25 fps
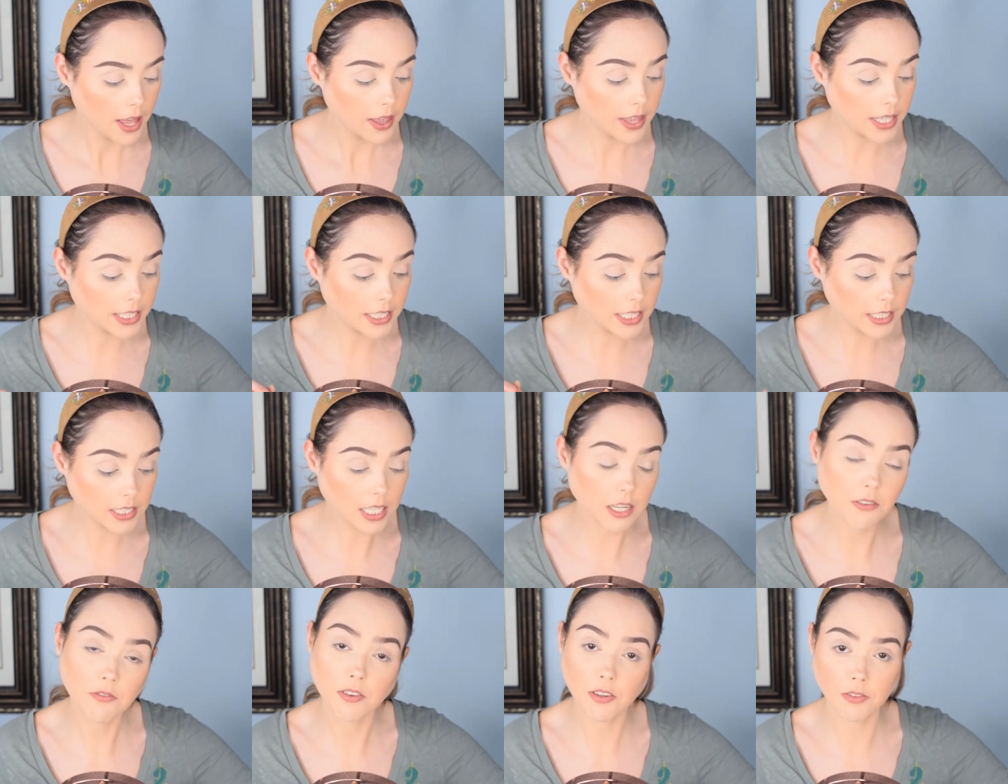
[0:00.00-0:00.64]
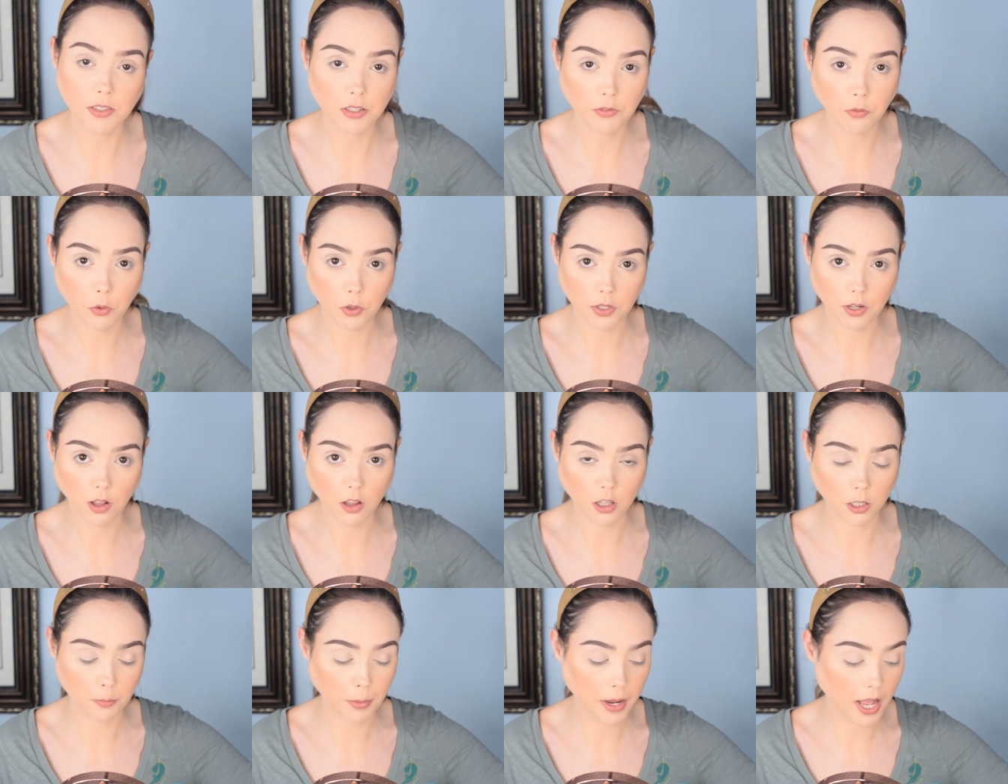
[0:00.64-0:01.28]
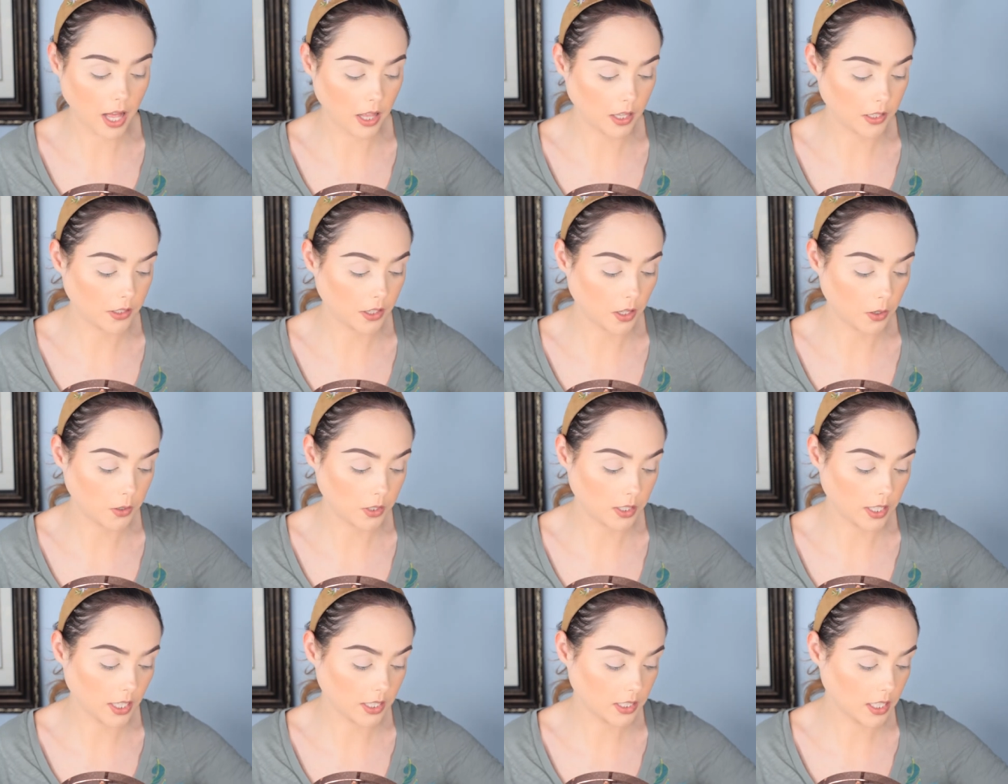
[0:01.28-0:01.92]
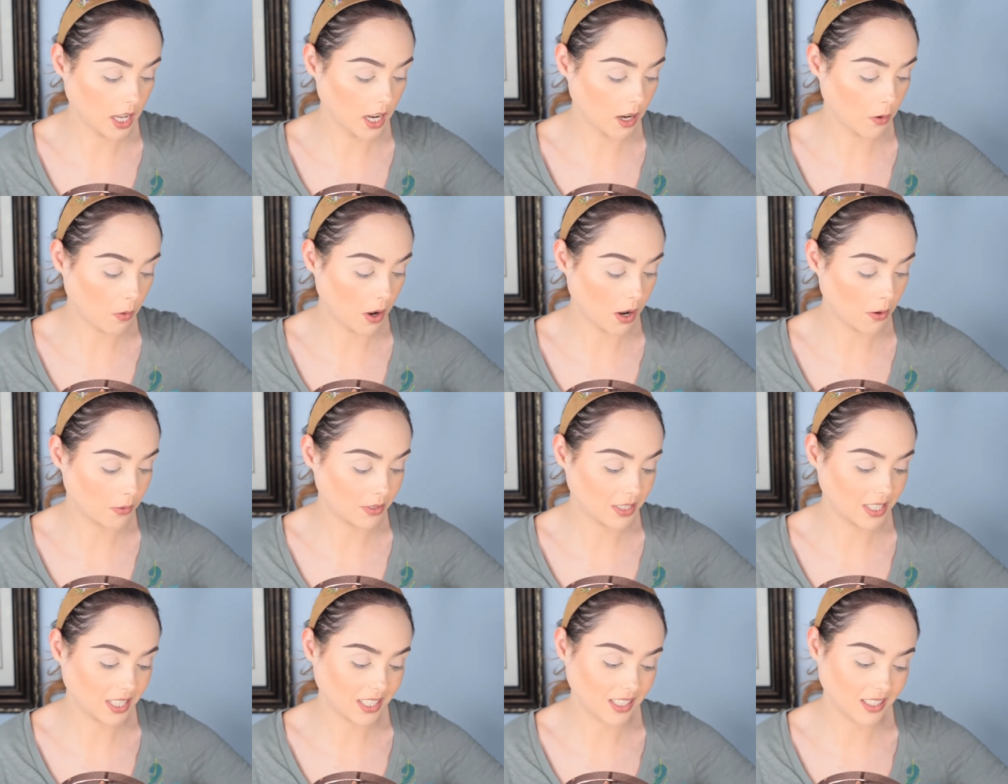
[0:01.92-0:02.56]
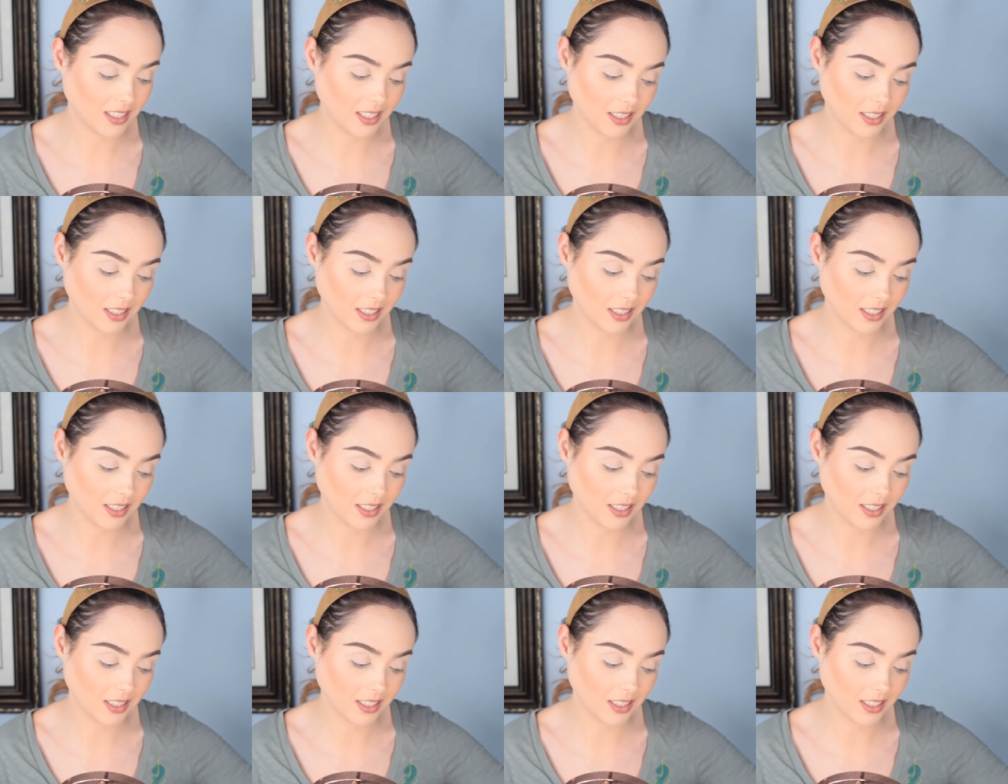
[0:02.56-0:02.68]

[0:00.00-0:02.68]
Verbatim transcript: This is a $54 palette though, so that's kind of why I was like,